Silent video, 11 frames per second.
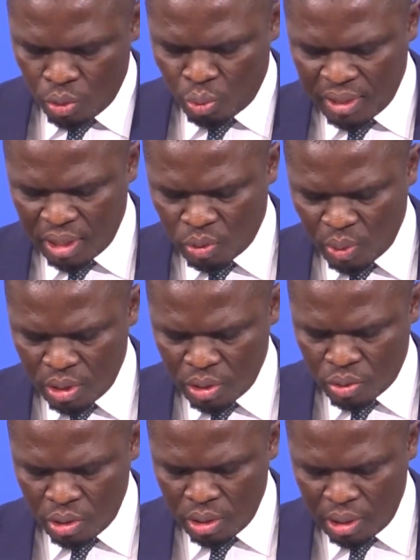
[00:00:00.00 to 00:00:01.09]

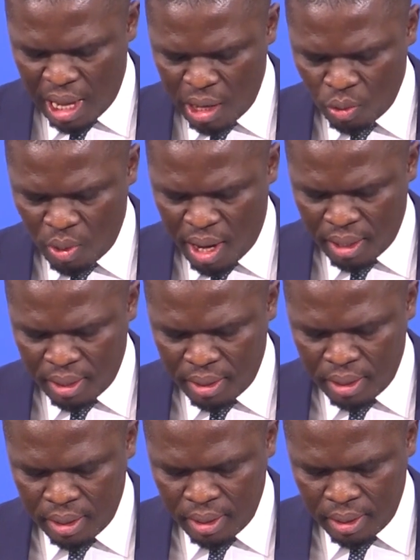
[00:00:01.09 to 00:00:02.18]
2020, the annual
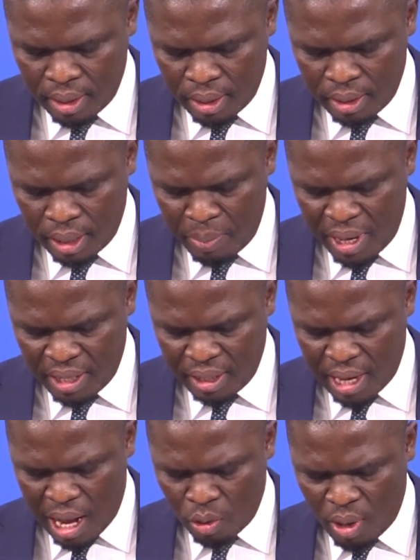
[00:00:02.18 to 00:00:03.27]
the,
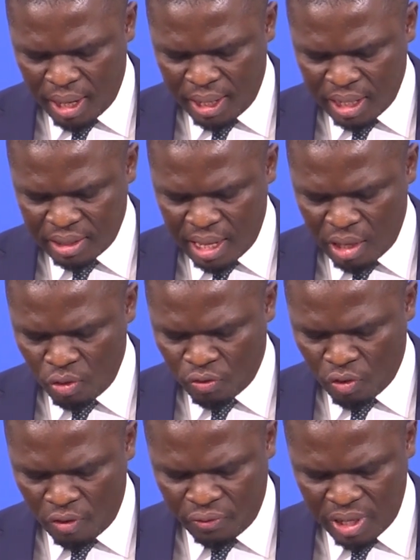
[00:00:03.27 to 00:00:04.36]
maiden annual National Youth
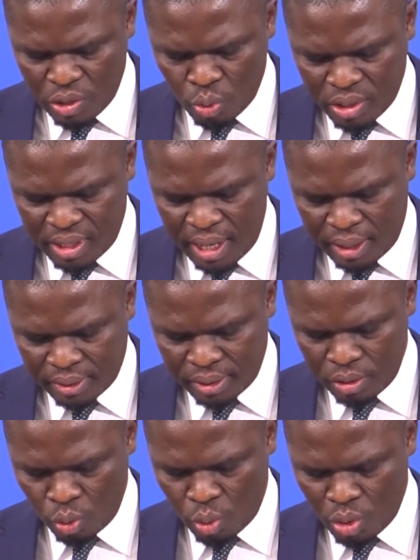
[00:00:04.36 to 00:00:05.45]
Conference was held
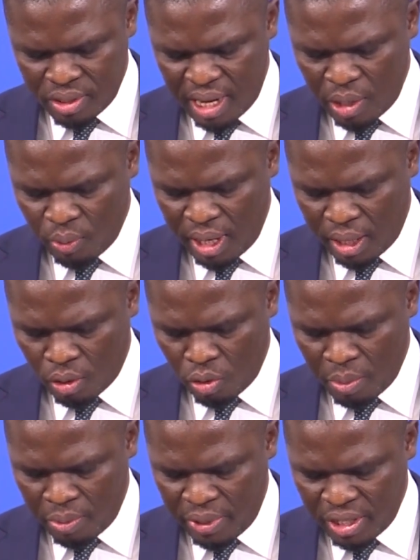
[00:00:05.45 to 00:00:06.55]
to coincide with the
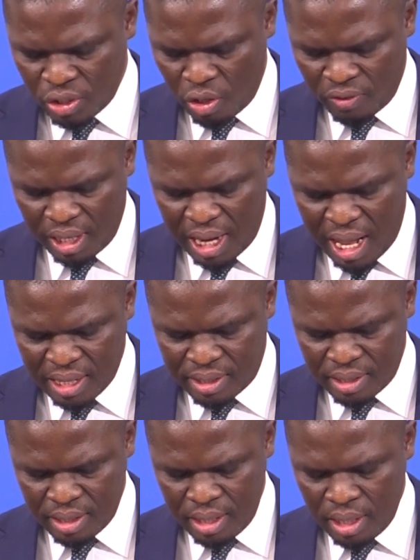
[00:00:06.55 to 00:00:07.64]
commemoration of the
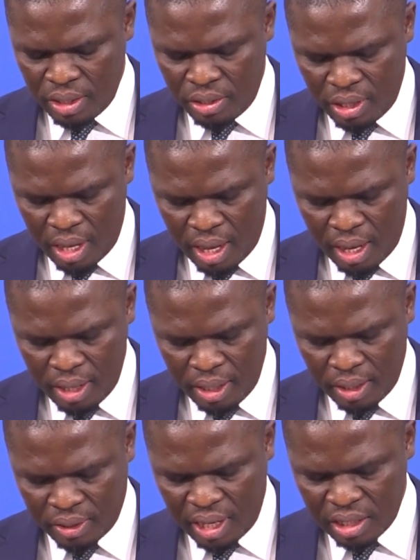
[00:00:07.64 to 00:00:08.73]
last year
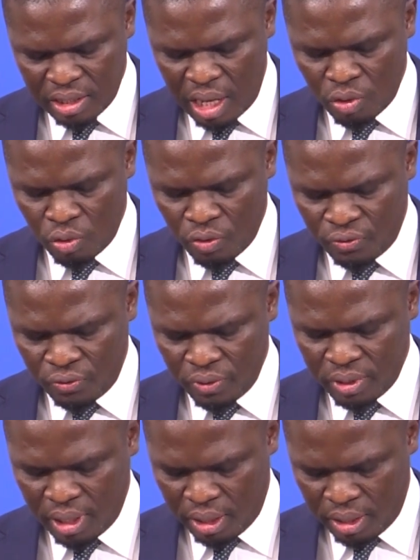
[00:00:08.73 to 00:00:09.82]
International
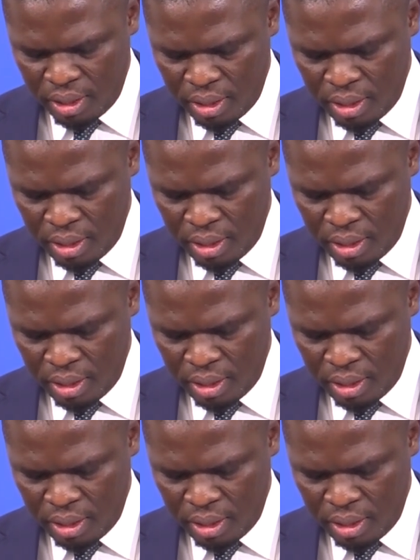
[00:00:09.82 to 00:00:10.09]
Youth Day